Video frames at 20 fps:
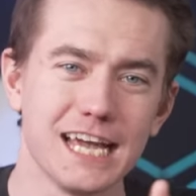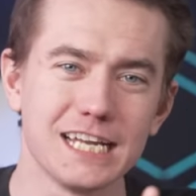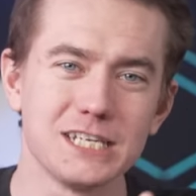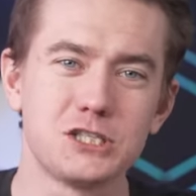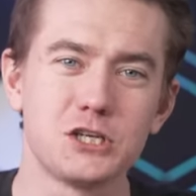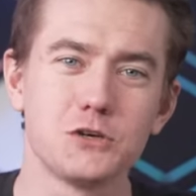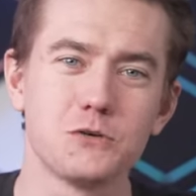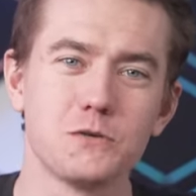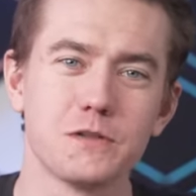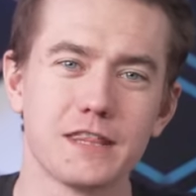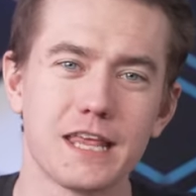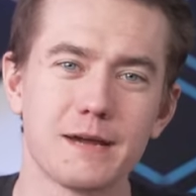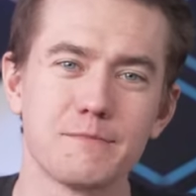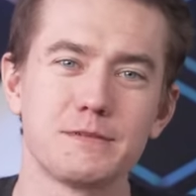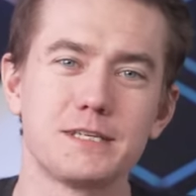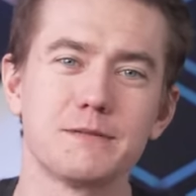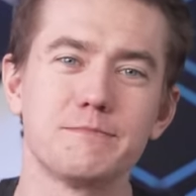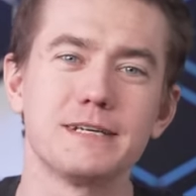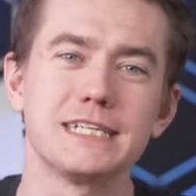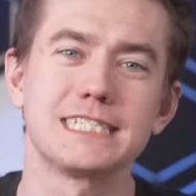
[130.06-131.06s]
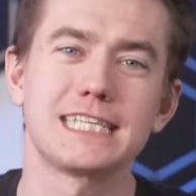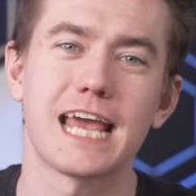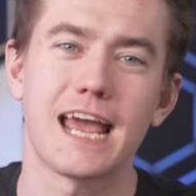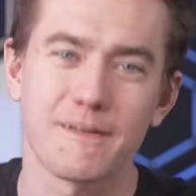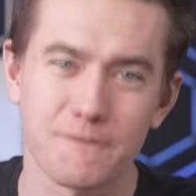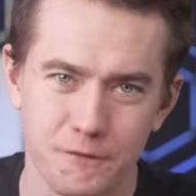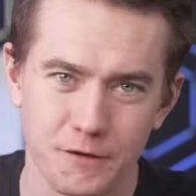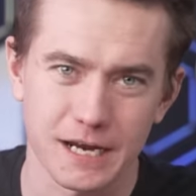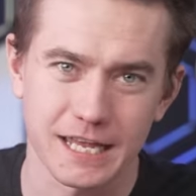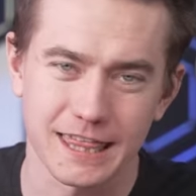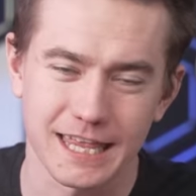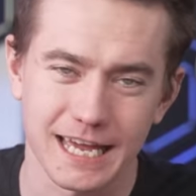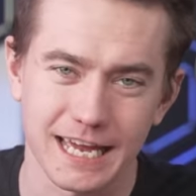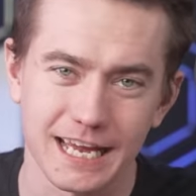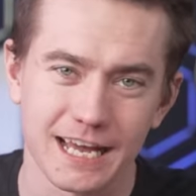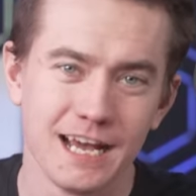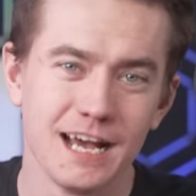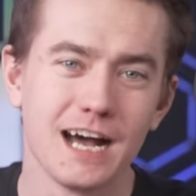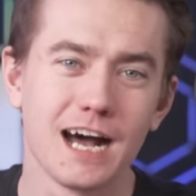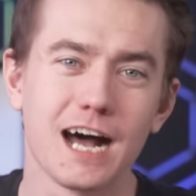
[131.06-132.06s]
and two, them to miss
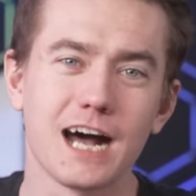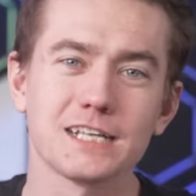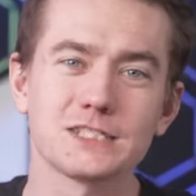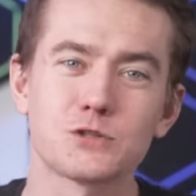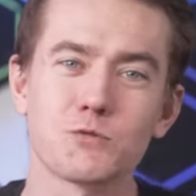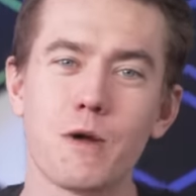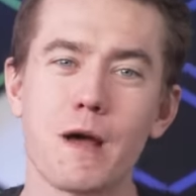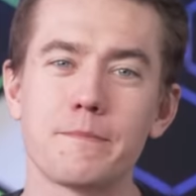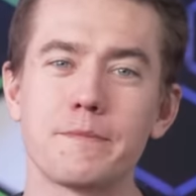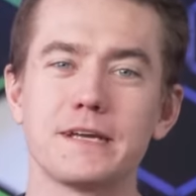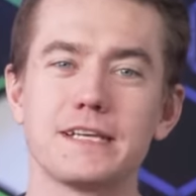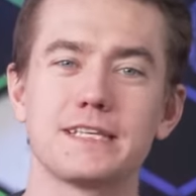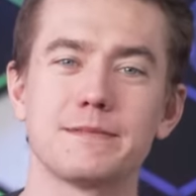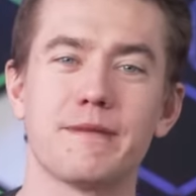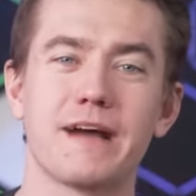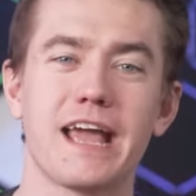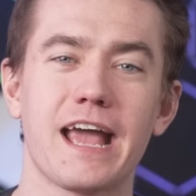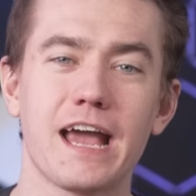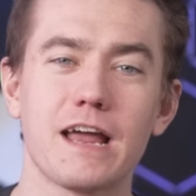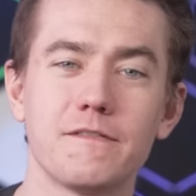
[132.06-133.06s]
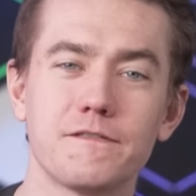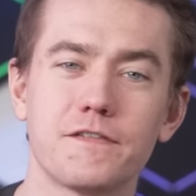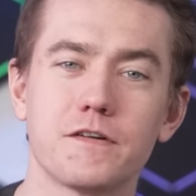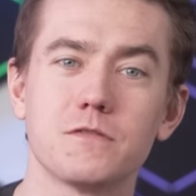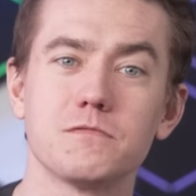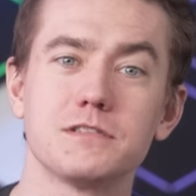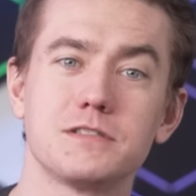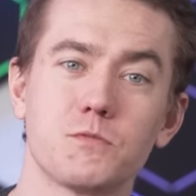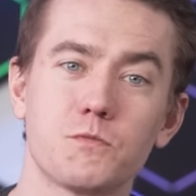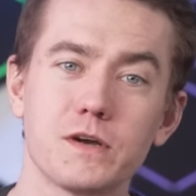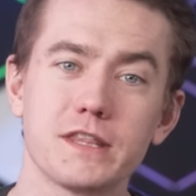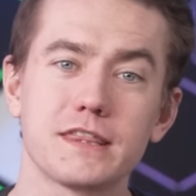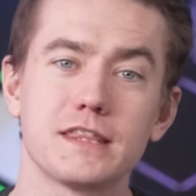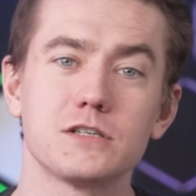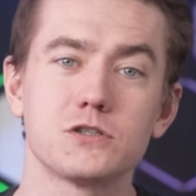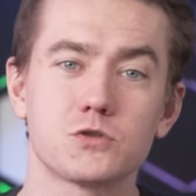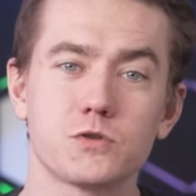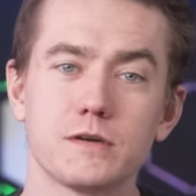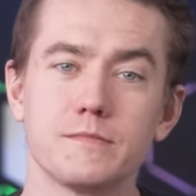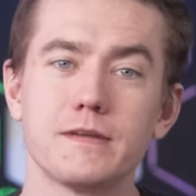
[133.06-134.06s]
everything. Hot swapping to my headphones with
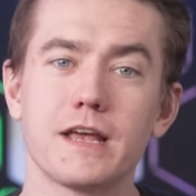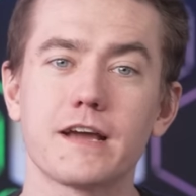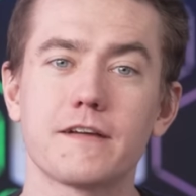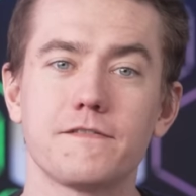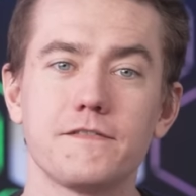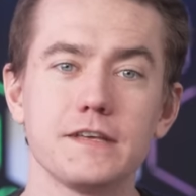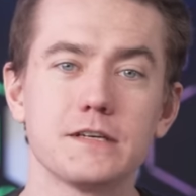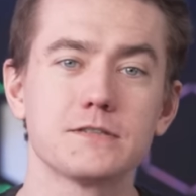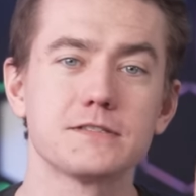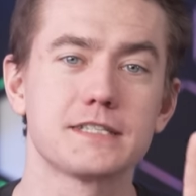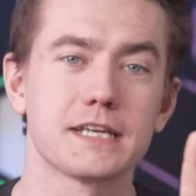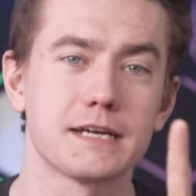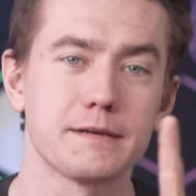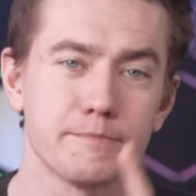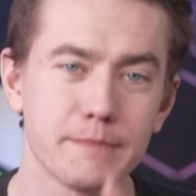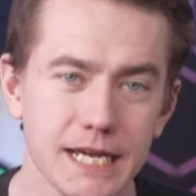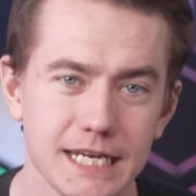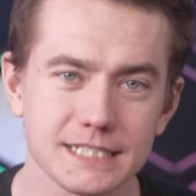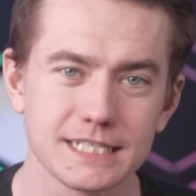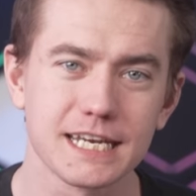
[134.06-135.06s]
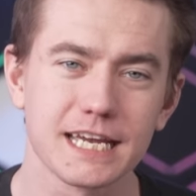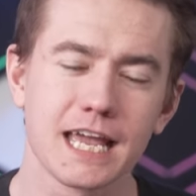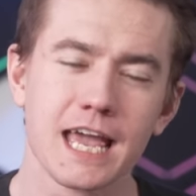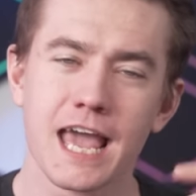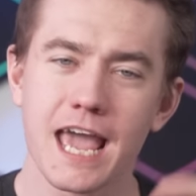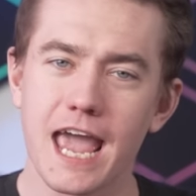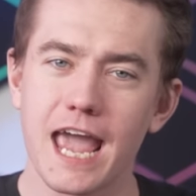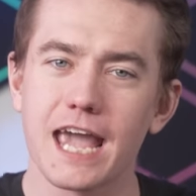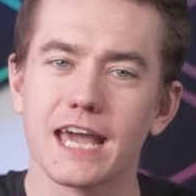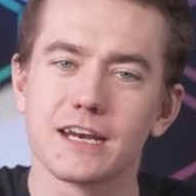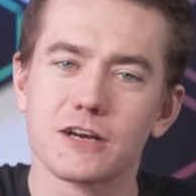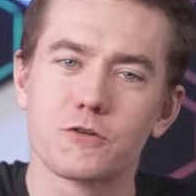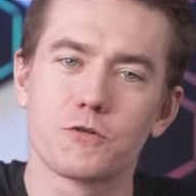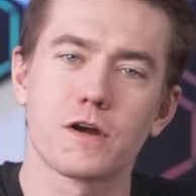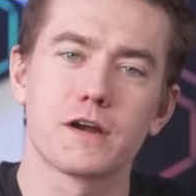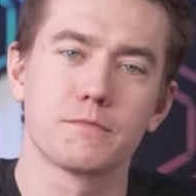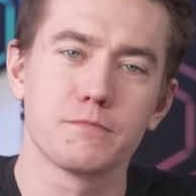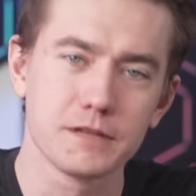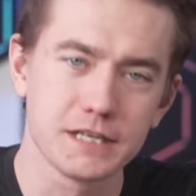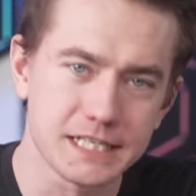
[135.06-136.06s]
the Stream Deck feels amazing and
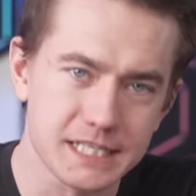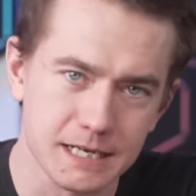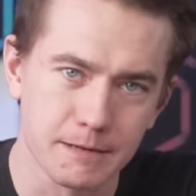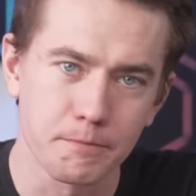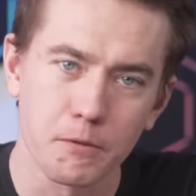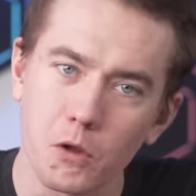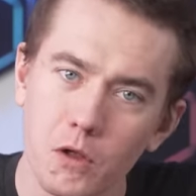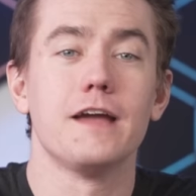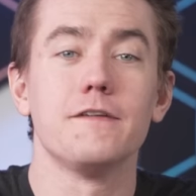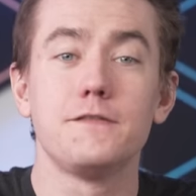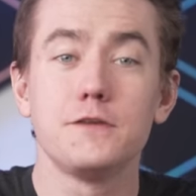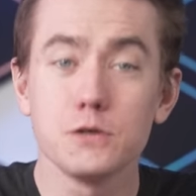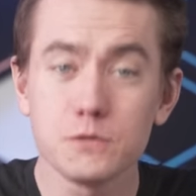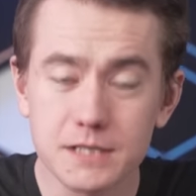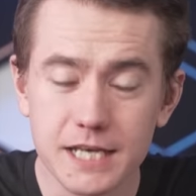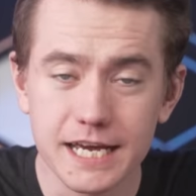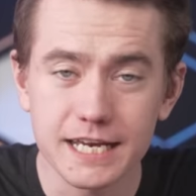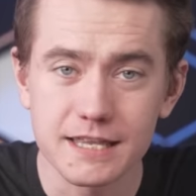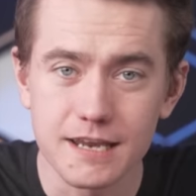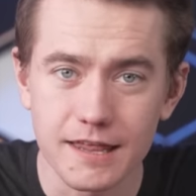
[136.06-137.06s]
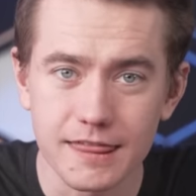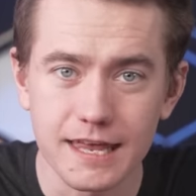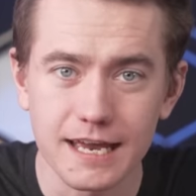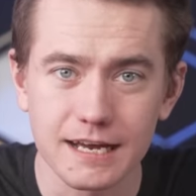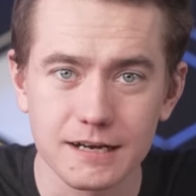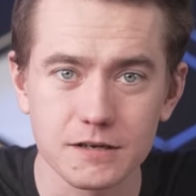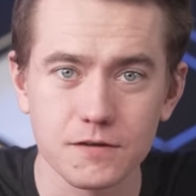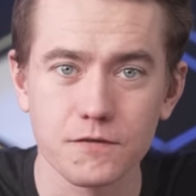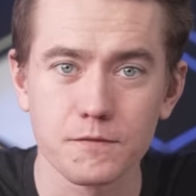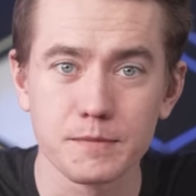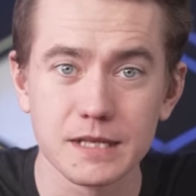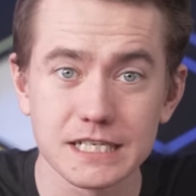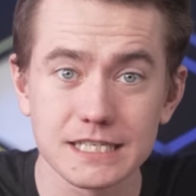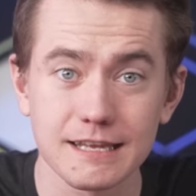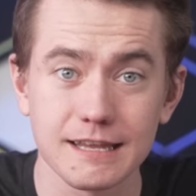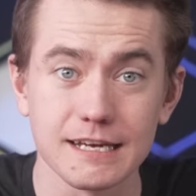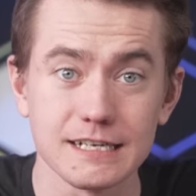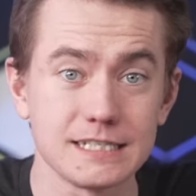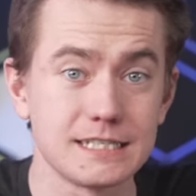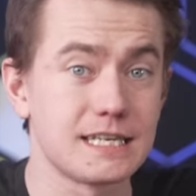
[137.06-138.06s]
incredibly simple. If you take nothing else from
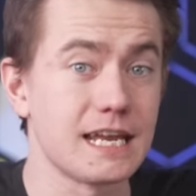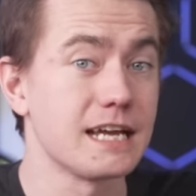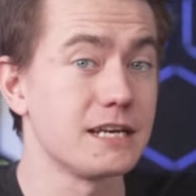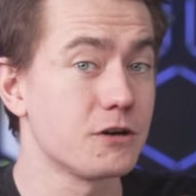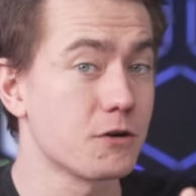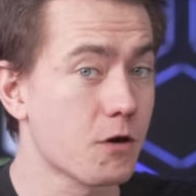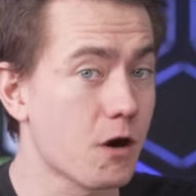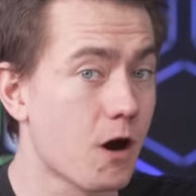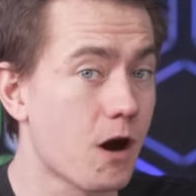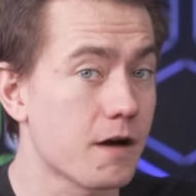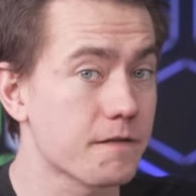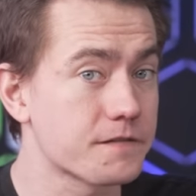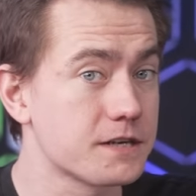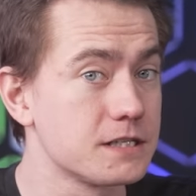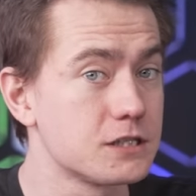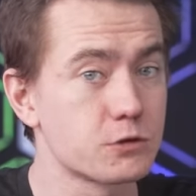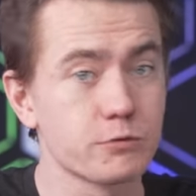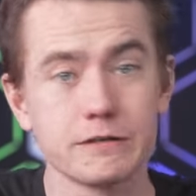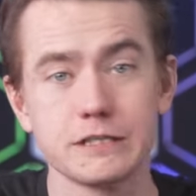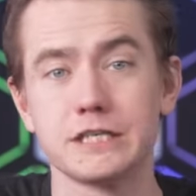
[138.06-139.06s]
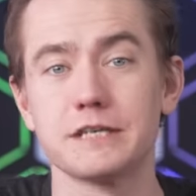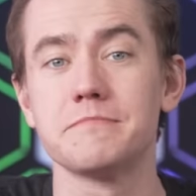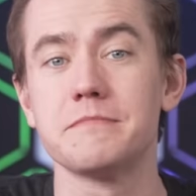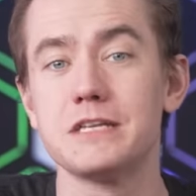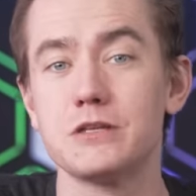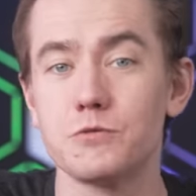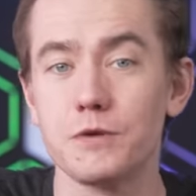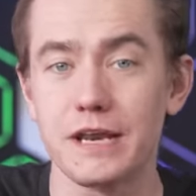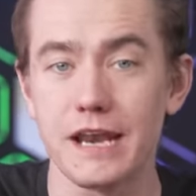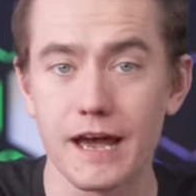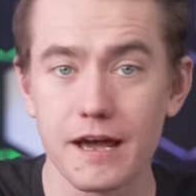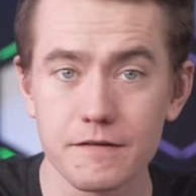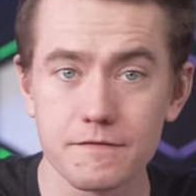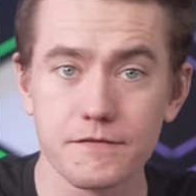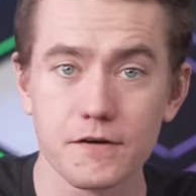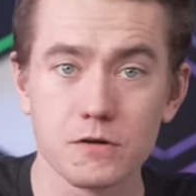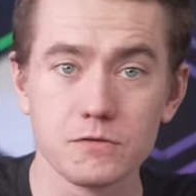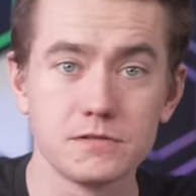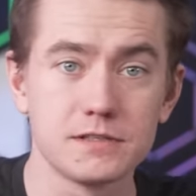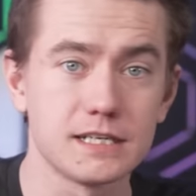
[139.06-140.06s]
this list, and you're often switching between
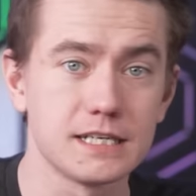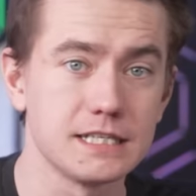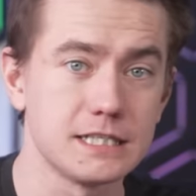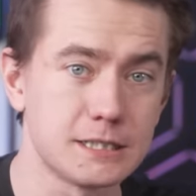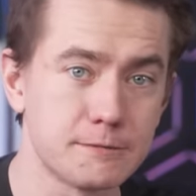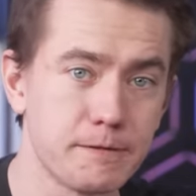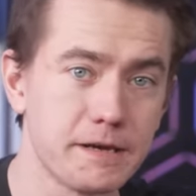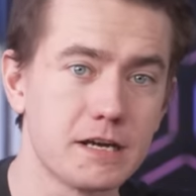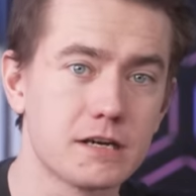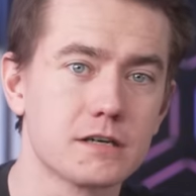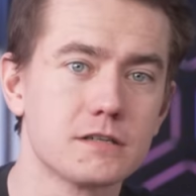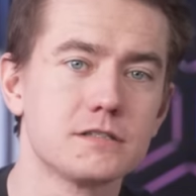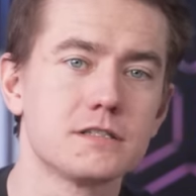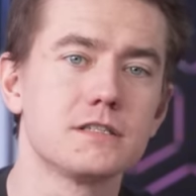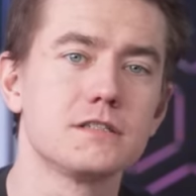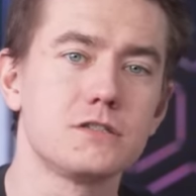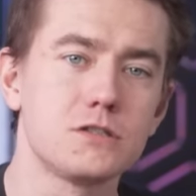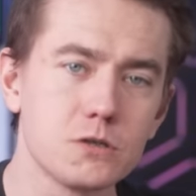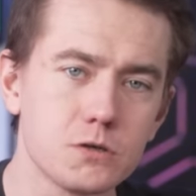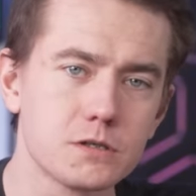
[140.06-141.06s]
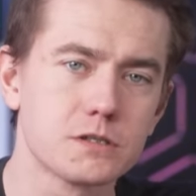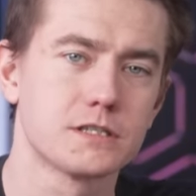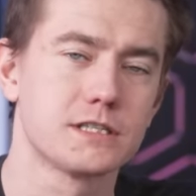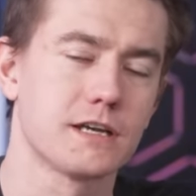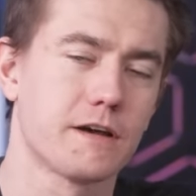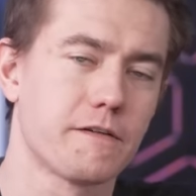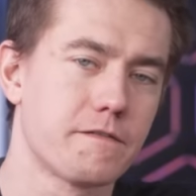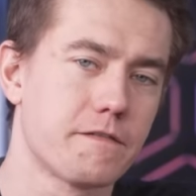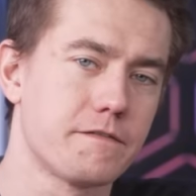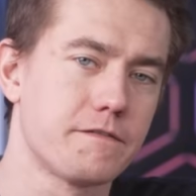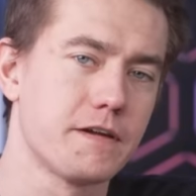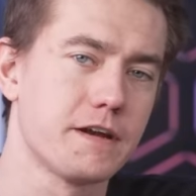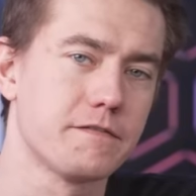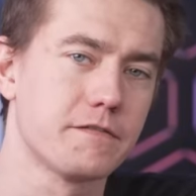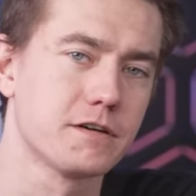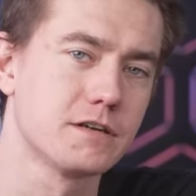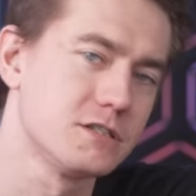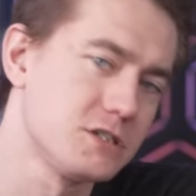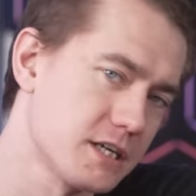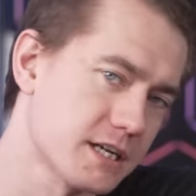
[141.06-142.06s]
headphones and speakers, do yourself a
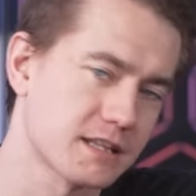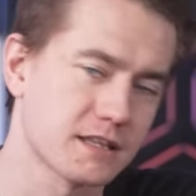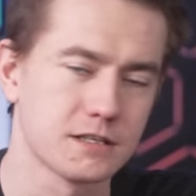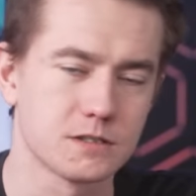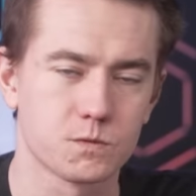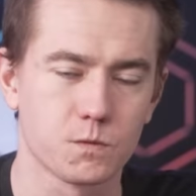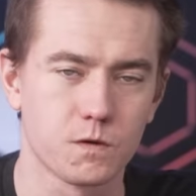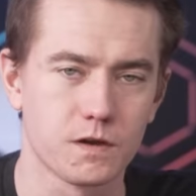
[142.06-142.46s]
favor and check this